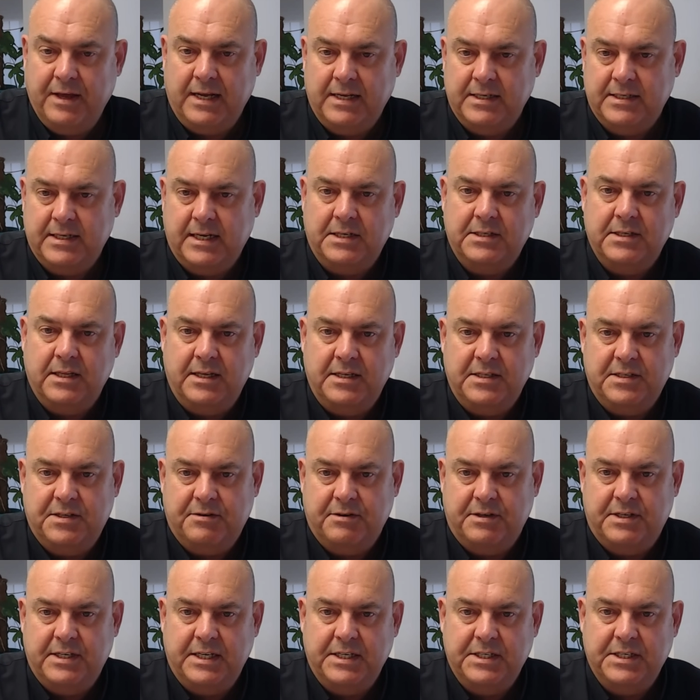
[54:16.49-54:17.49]
is actually
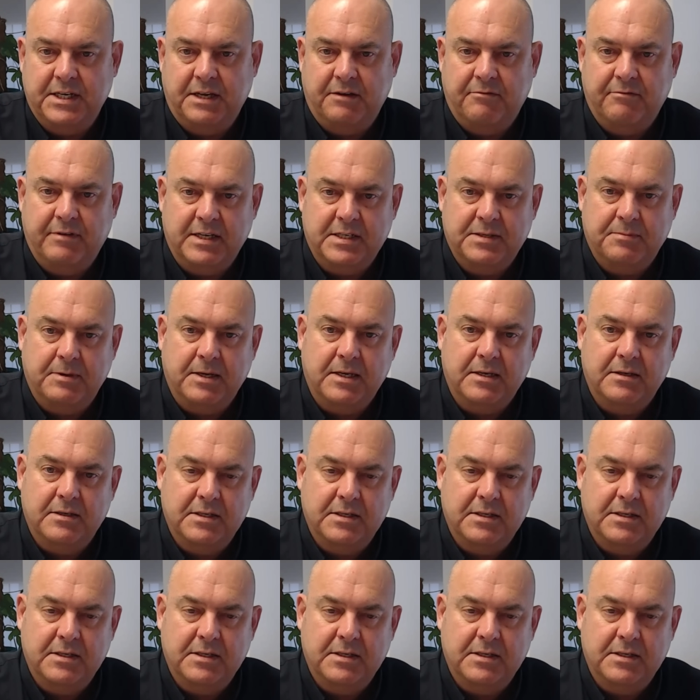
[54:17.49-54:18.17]
strategic investment.